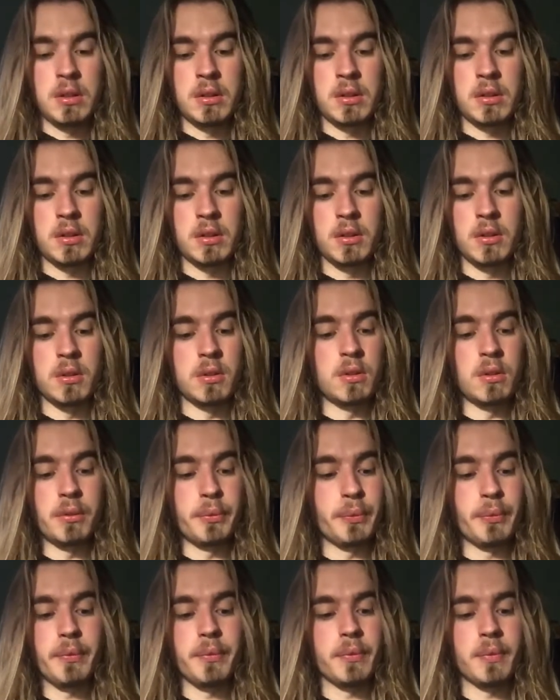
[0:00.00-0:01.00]
so,
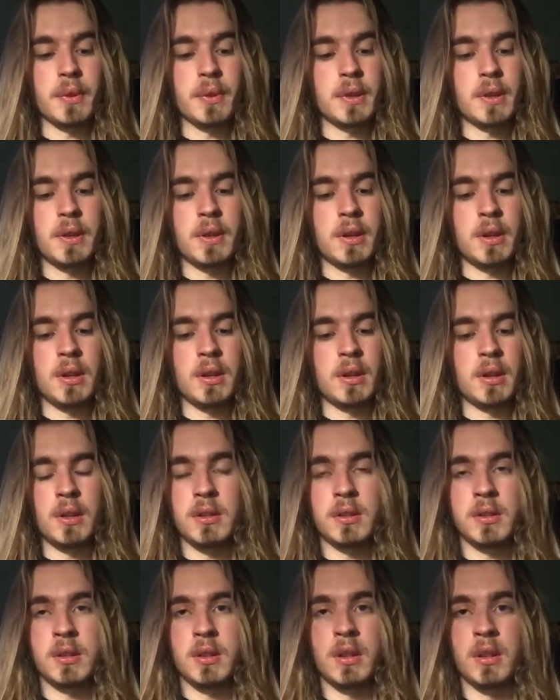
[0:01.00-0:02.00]

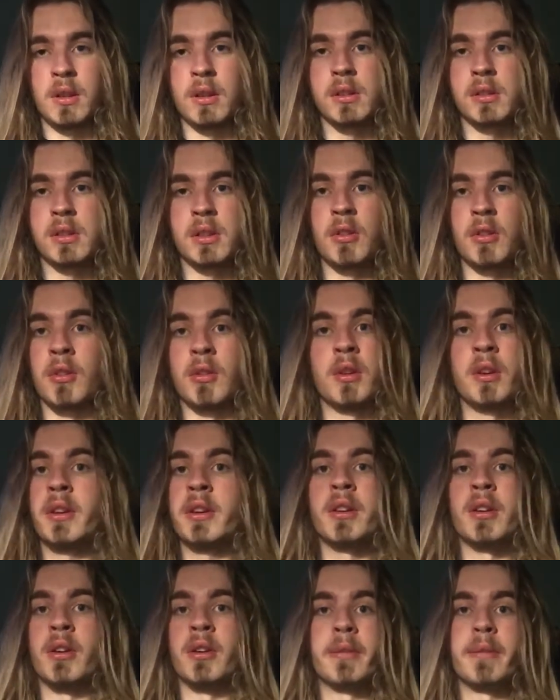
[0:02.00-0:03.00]
yeah. So
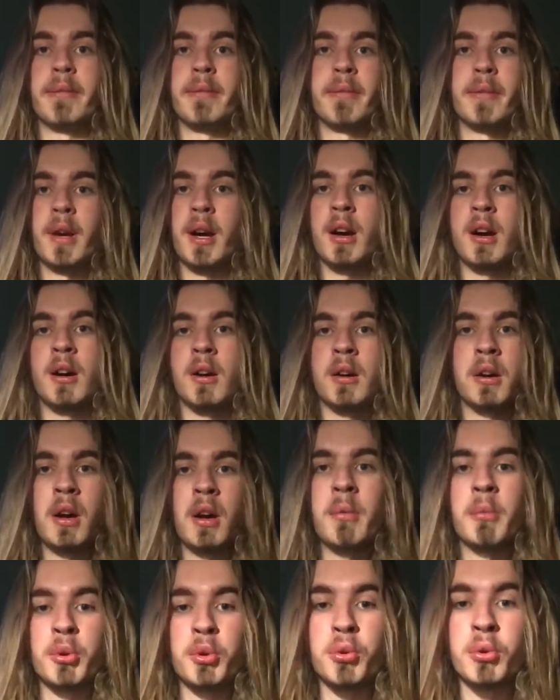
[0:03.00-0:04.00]
you know, I,
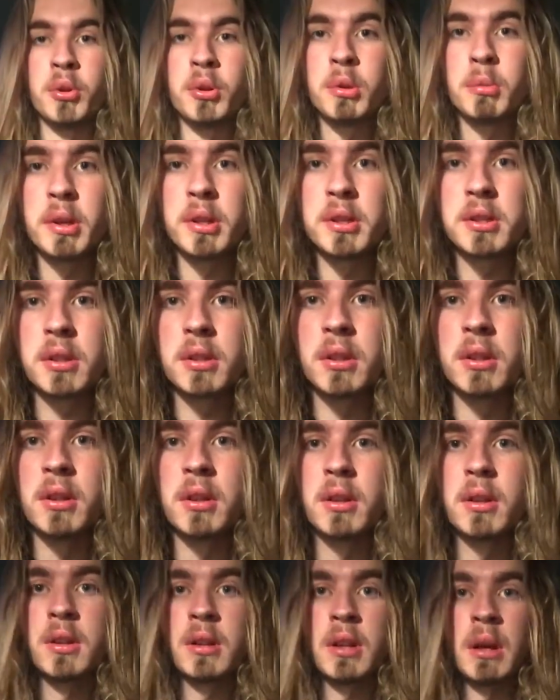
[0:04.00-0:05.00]
am annoyed basically.
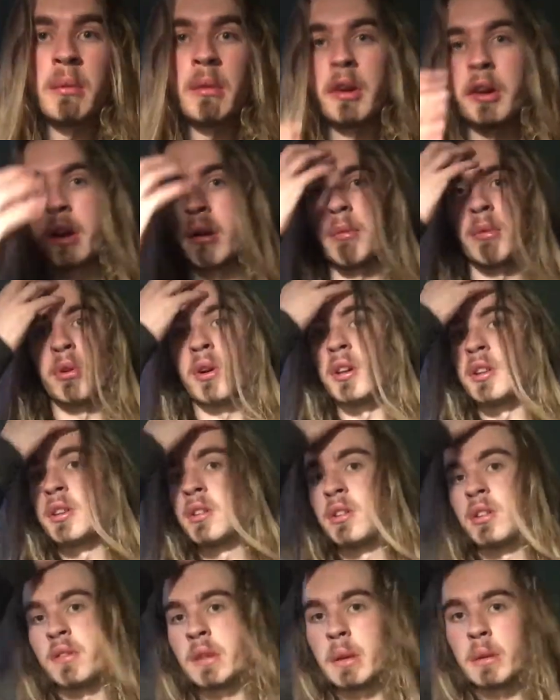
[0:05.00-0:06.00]
I'm, I'm, I
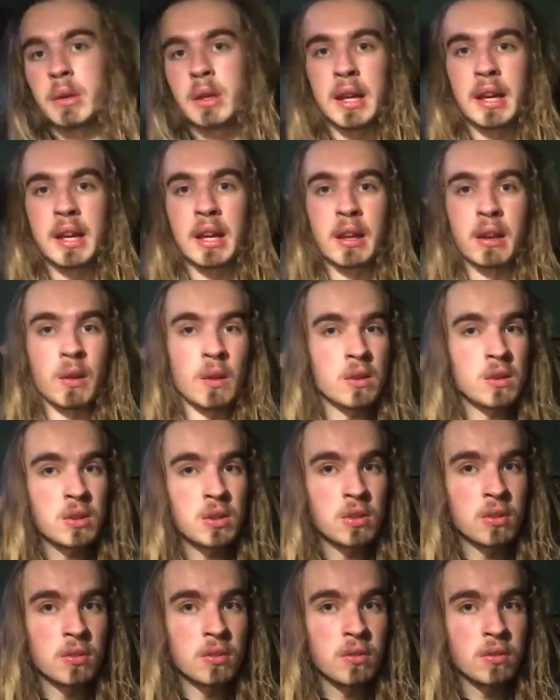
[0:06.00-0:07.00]
didn't know if they were getting
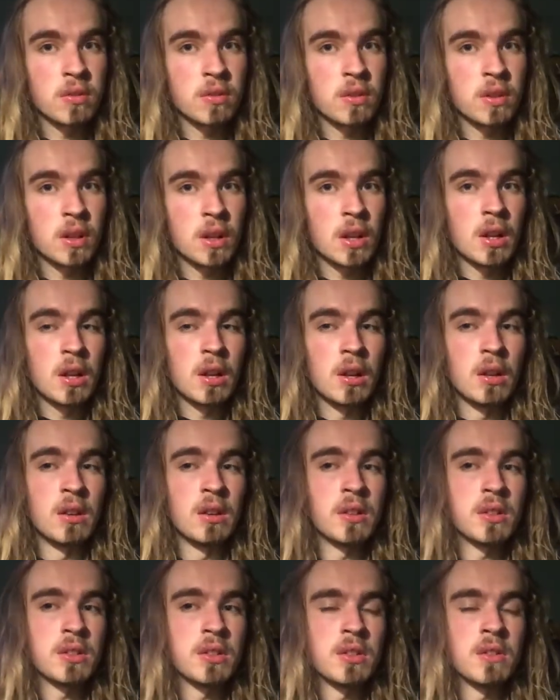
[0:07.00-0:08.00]
lots of,
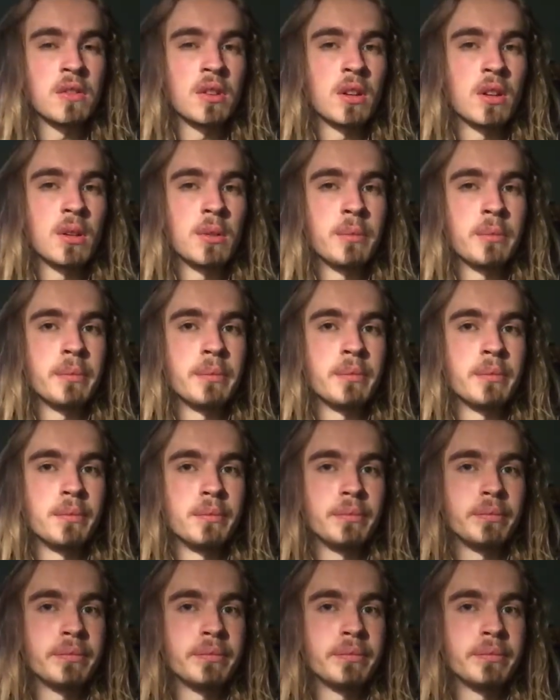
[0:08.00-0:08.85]
lots of um.